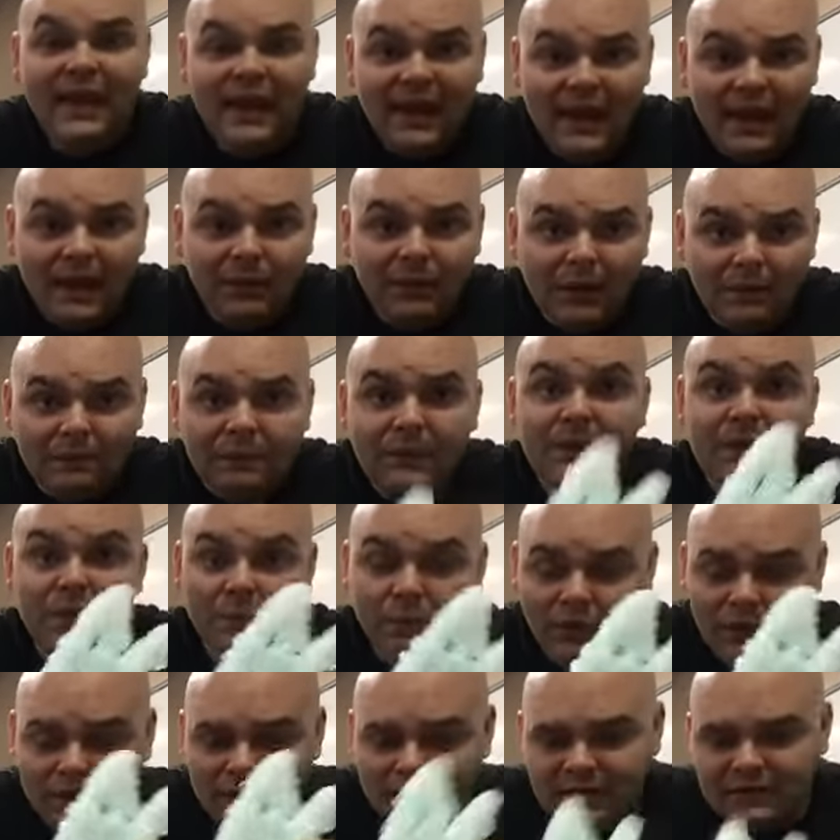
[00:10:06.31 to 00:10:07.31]
Anyway, the
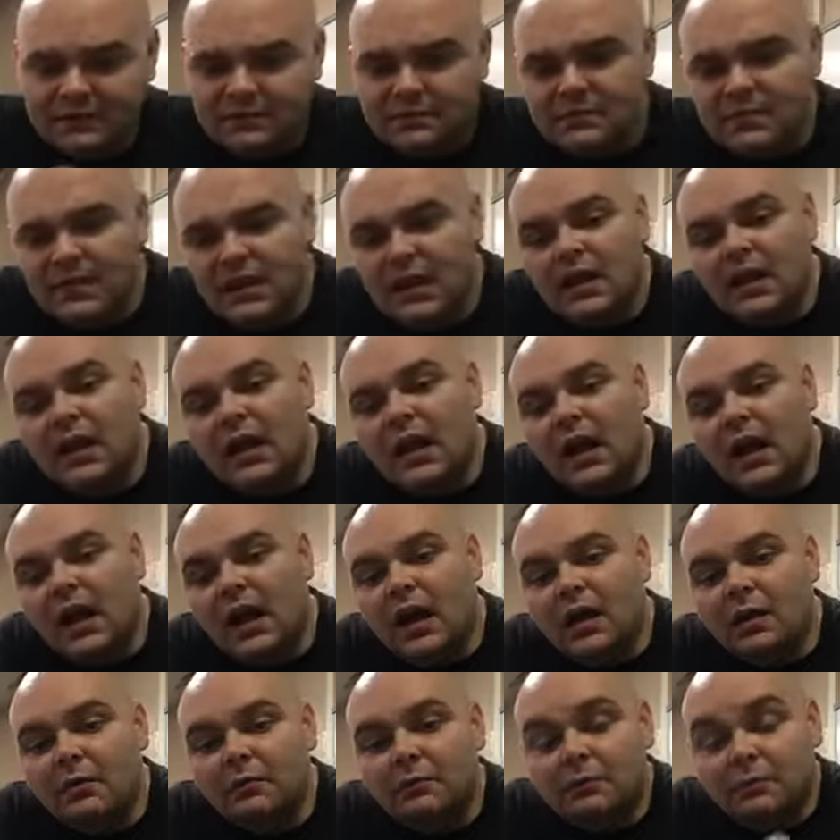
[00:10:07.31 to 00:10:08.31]
point is,
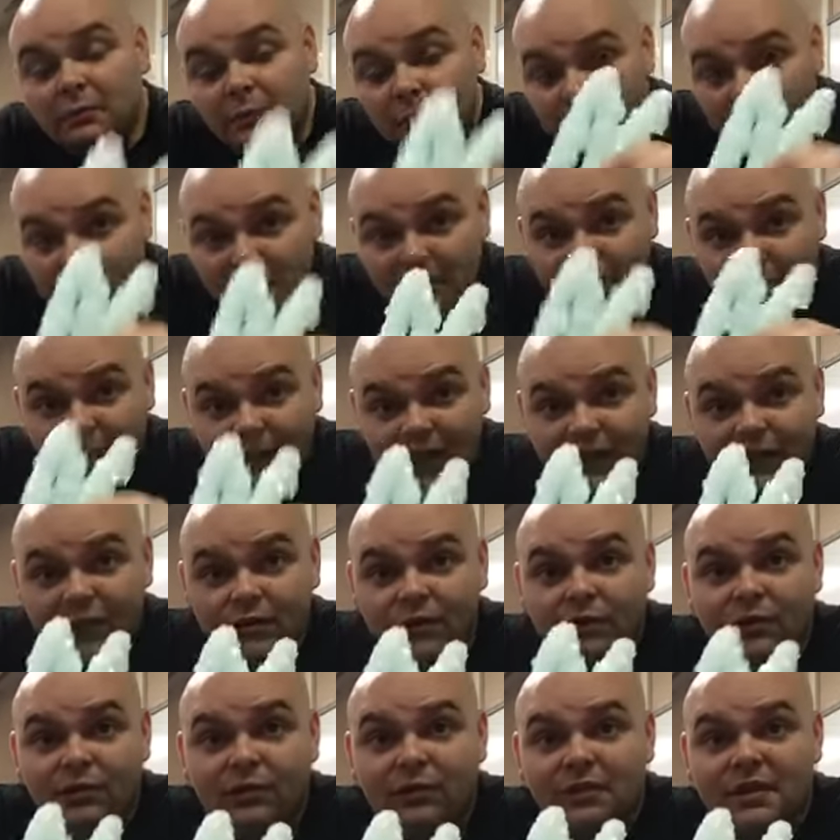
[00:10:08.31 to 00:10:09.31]
make
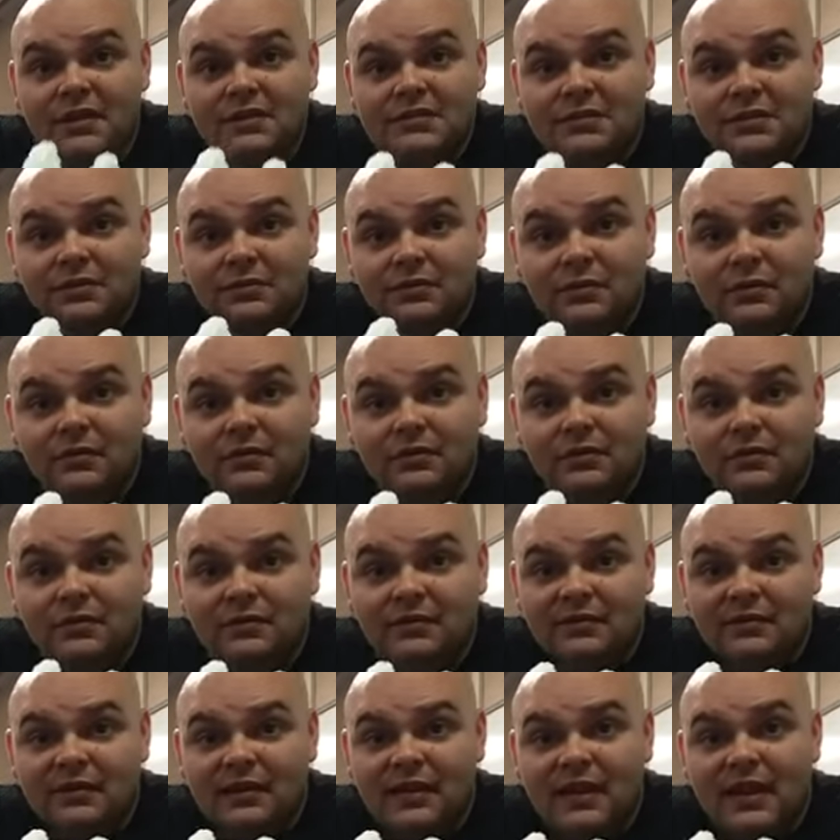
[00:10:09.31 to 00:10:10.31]
your own crystal
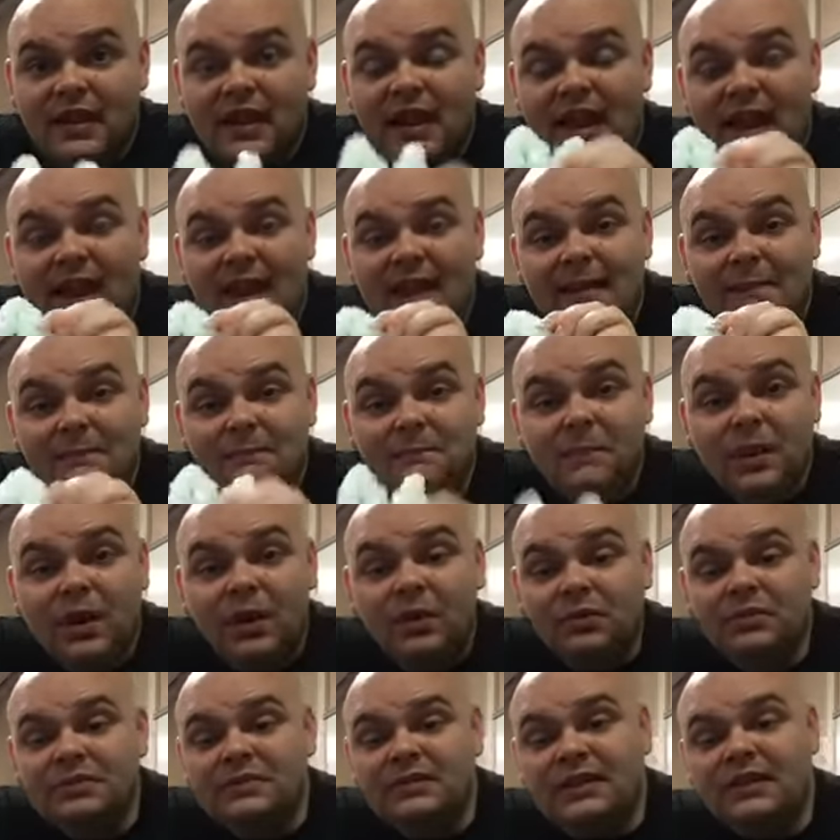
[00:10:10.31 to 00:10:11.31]
and
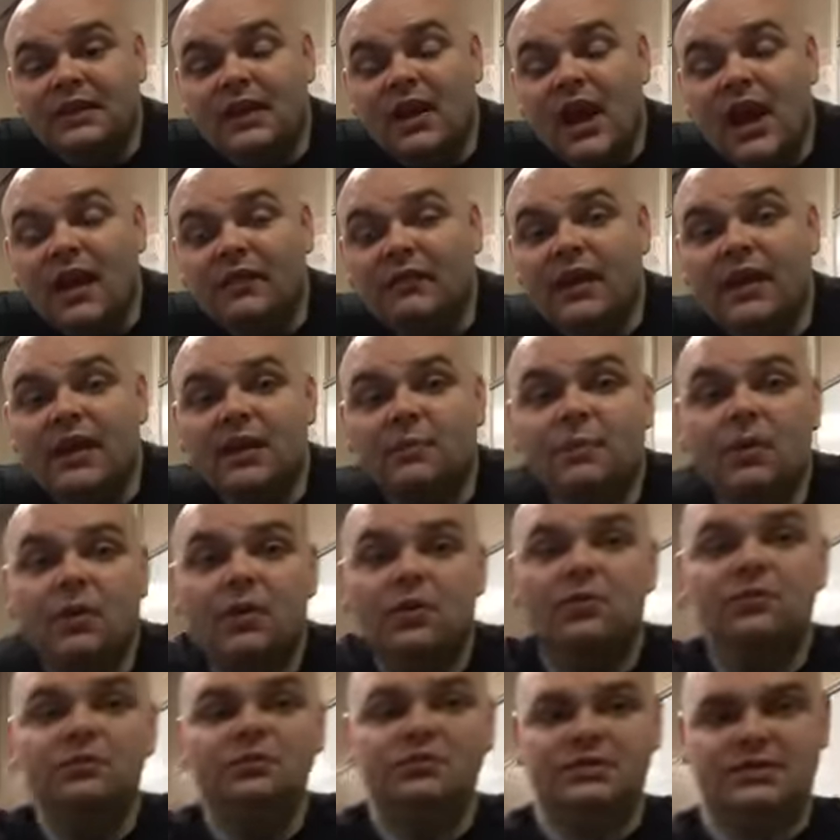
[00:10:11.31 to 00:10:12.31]
post it. Now, I've got a
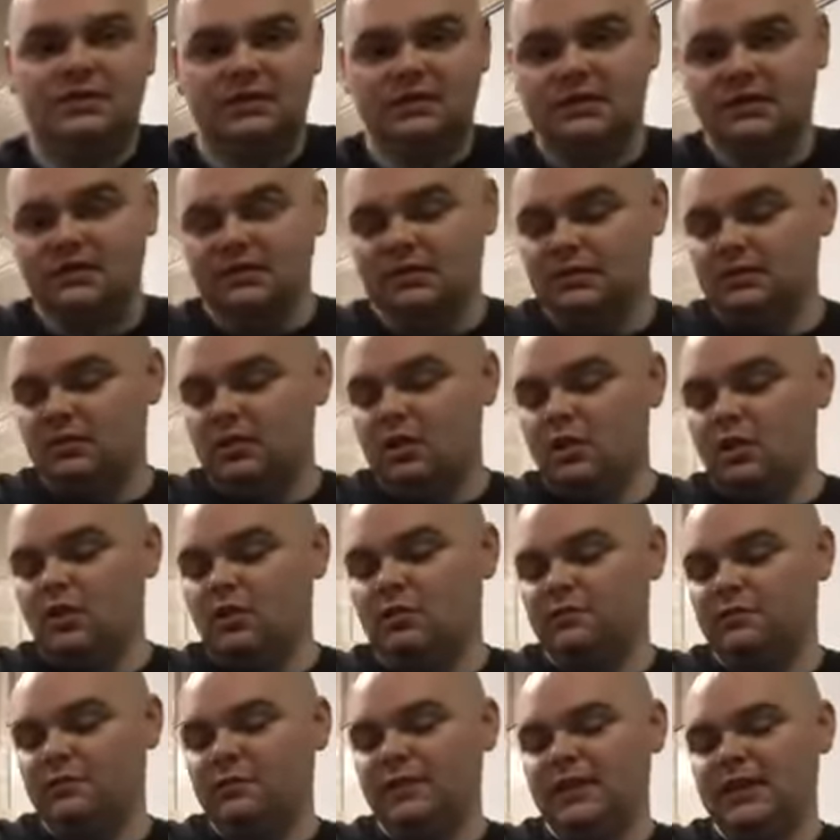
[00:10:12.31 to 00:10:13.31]
post
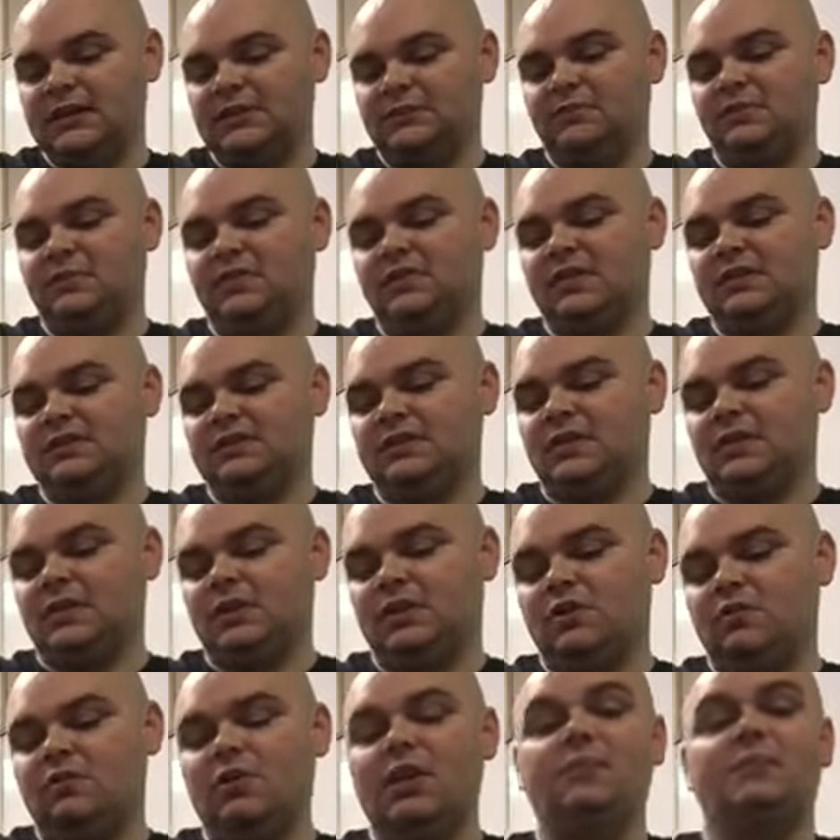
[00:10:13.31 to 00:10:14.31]
on Facebook that's going to
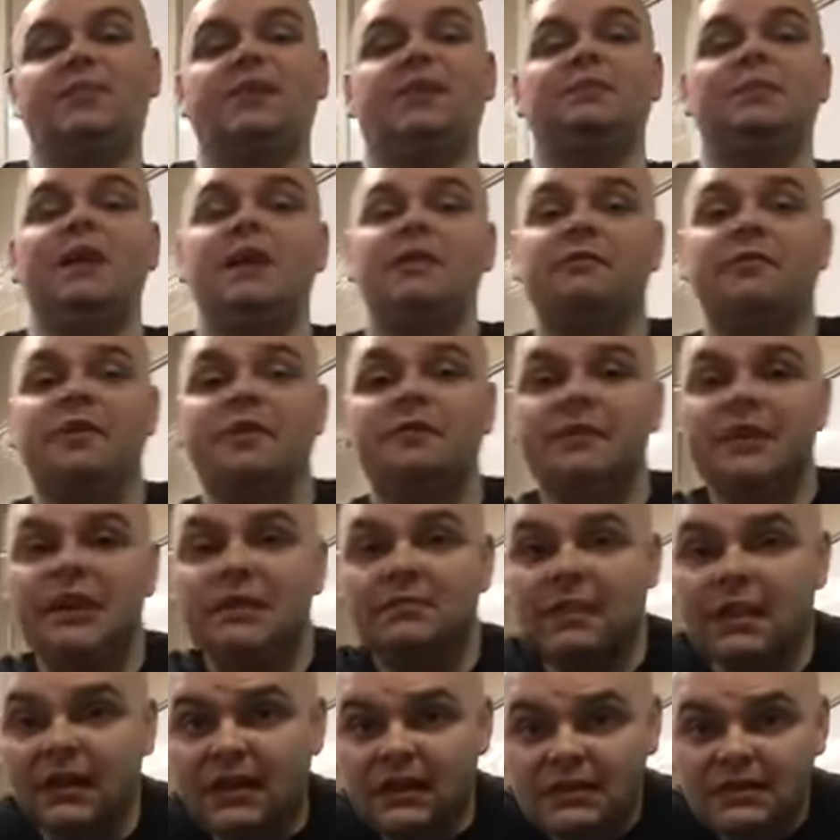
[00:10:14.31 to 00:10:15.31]
go up in about 15
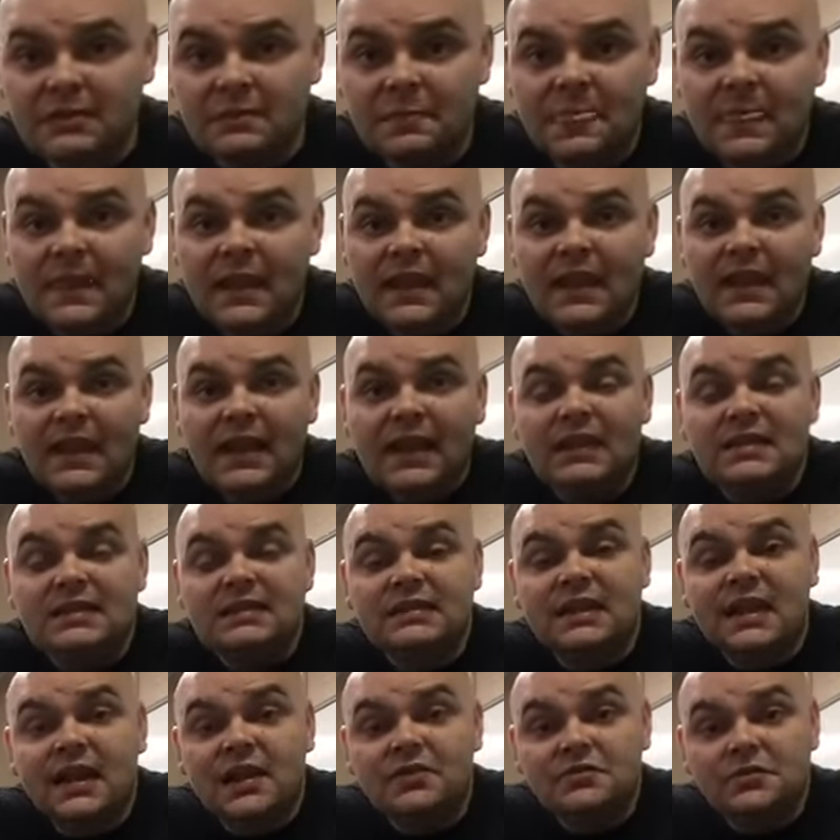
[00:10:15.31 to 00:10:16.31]
minutes. It's
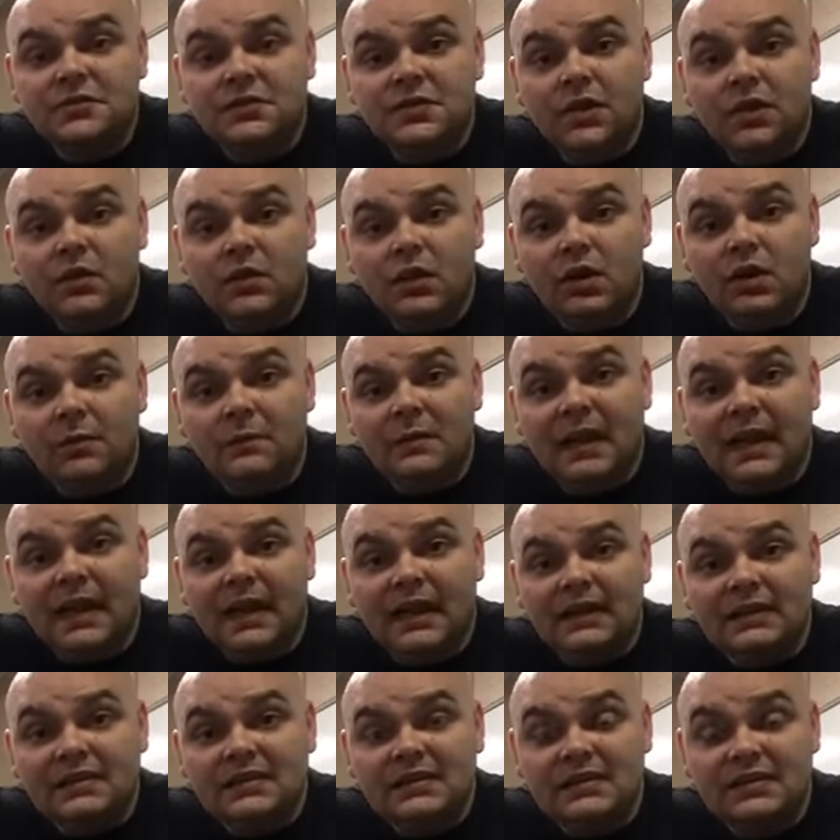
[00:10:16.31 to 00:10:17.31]
scheduled to go up
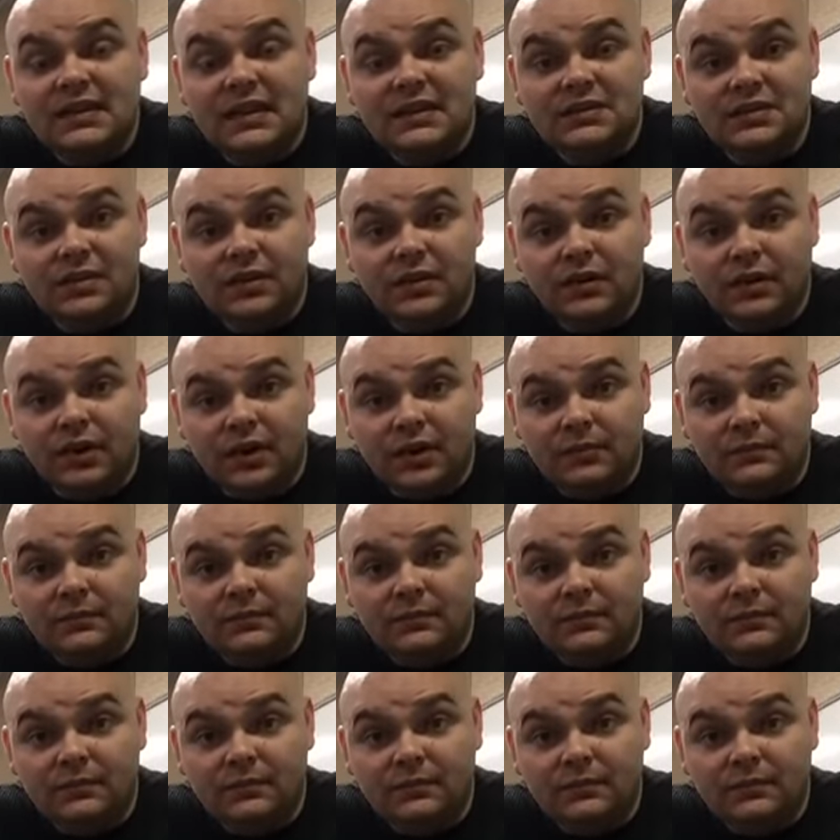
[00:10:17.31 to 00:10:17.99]
at 6:30.